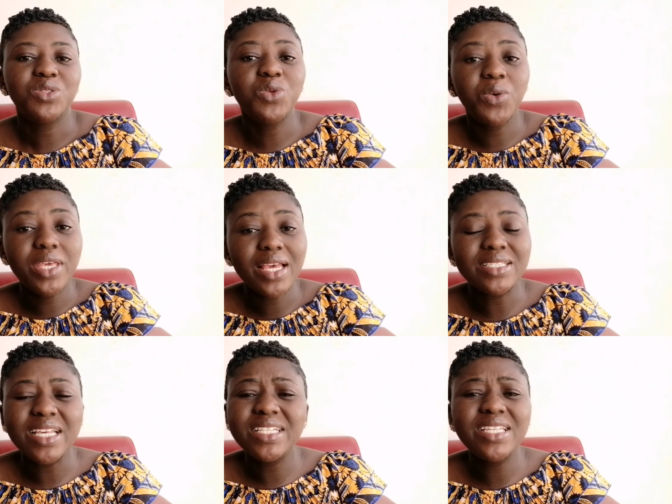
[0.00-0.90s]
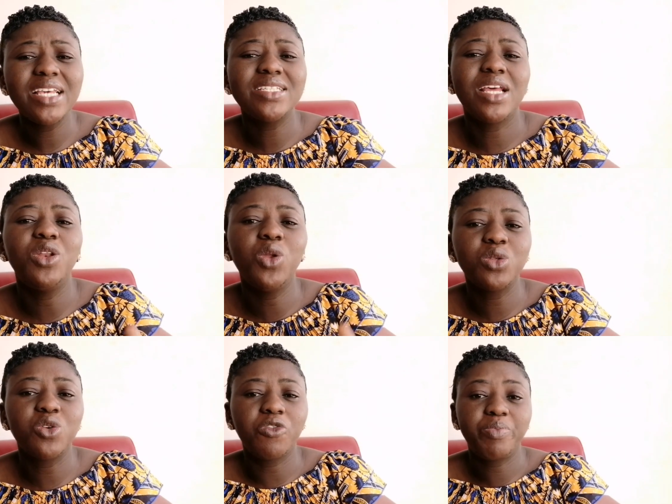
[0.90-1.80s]
So yes, it takes a
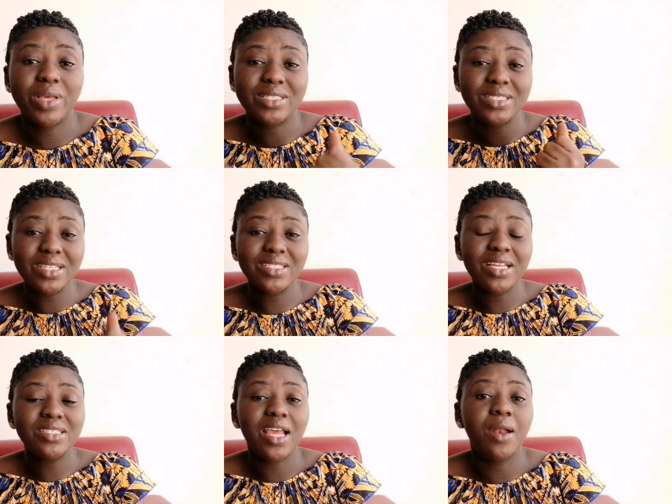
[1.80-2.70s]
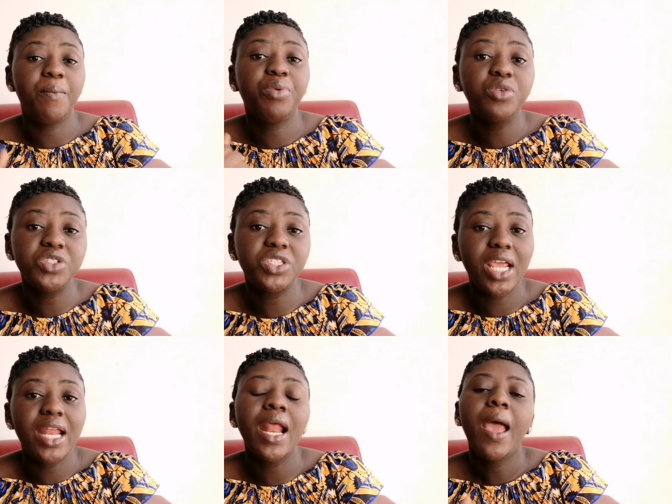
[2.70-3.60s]
lot of persistence and
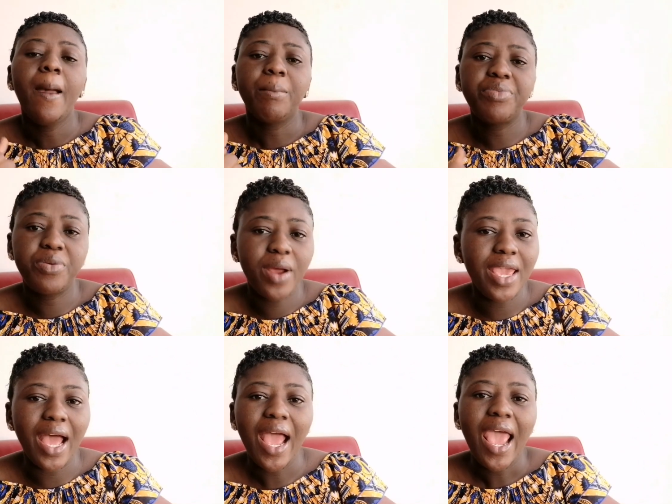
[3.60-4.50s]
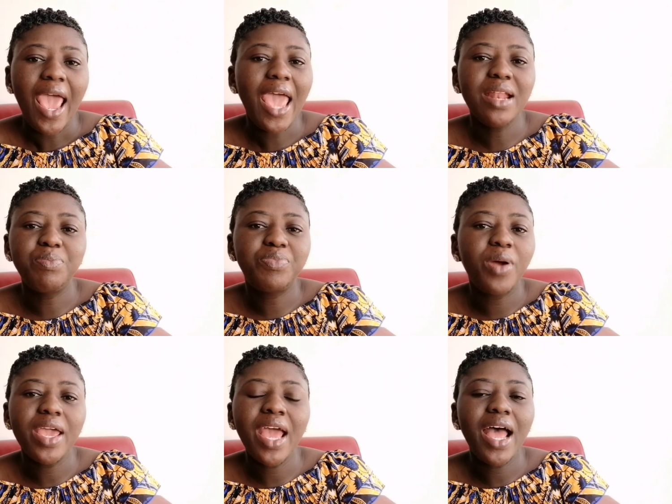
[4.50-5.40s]
push in prayer. And
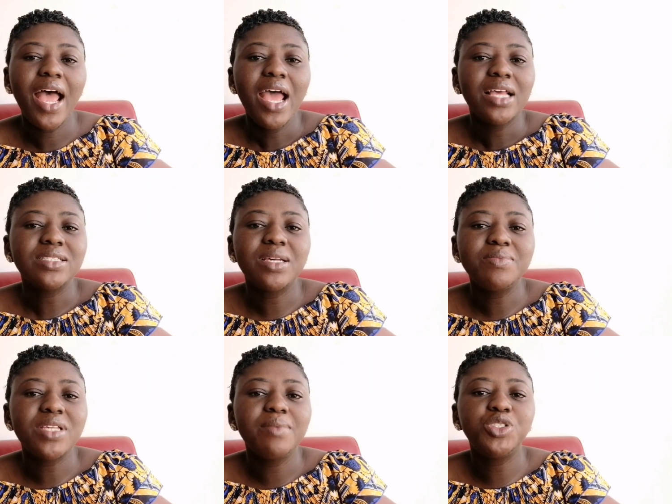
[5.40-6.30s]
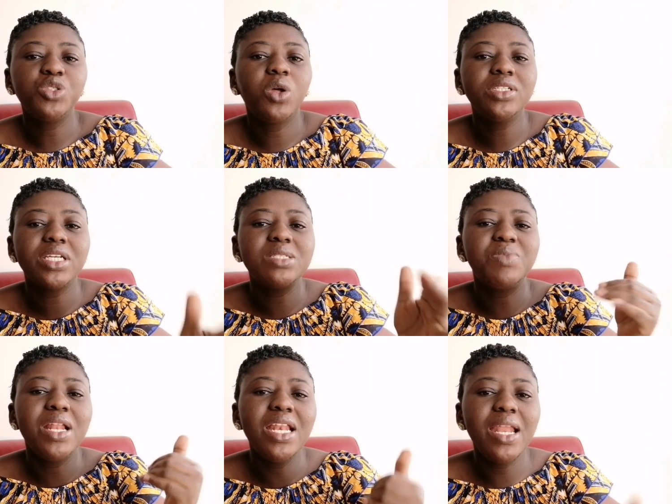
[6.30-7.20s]
prayer sometimes should not
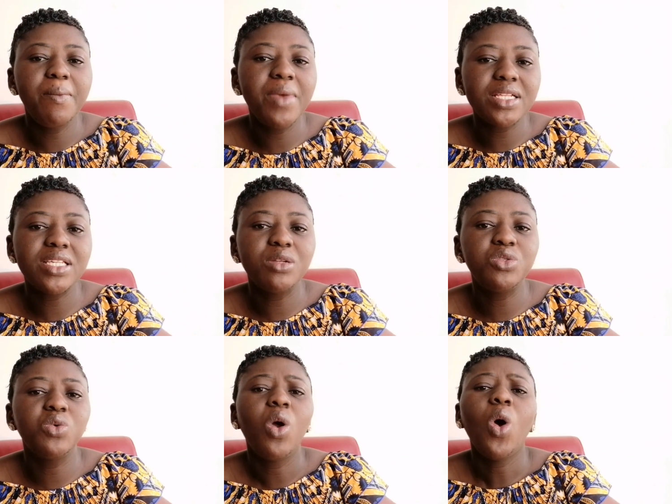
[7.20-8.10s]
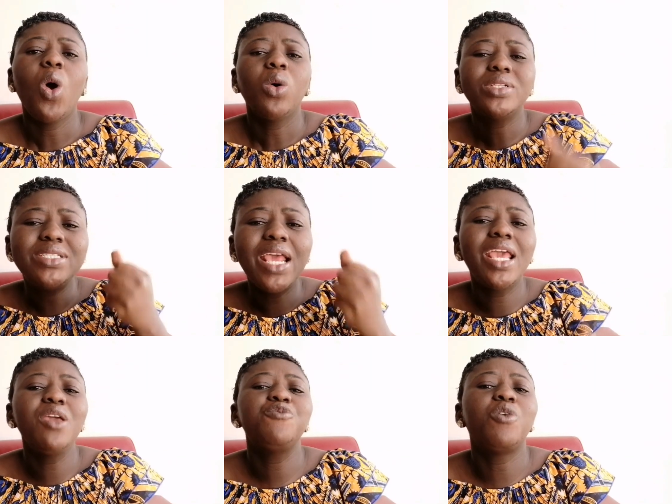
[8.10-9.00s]
just be limited to
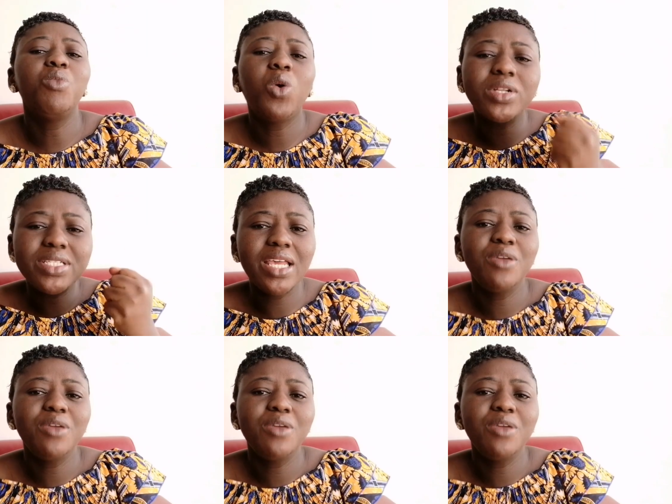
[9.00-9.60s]
taking from God.